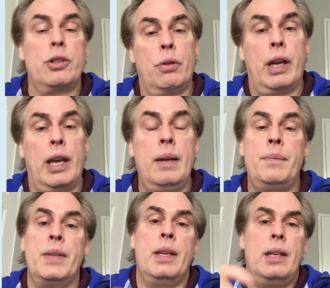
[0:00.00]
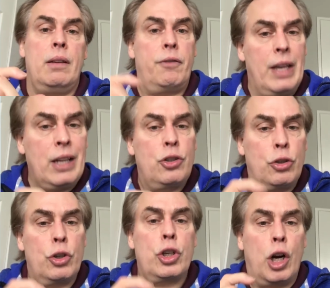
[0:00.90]
Okay, if that's
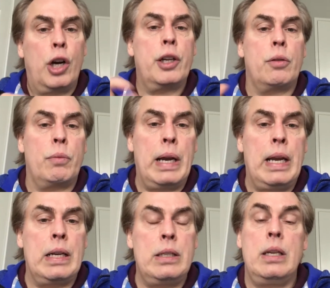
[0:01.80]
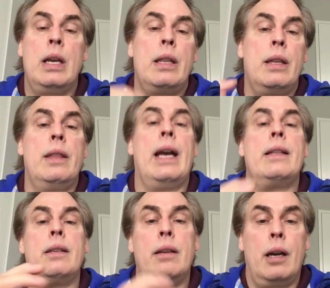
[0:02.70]
your target range, then
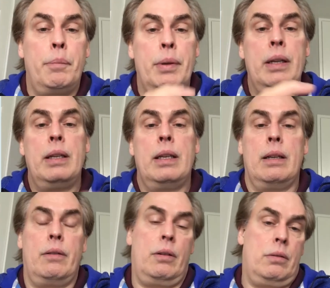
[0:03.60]
that's a company to get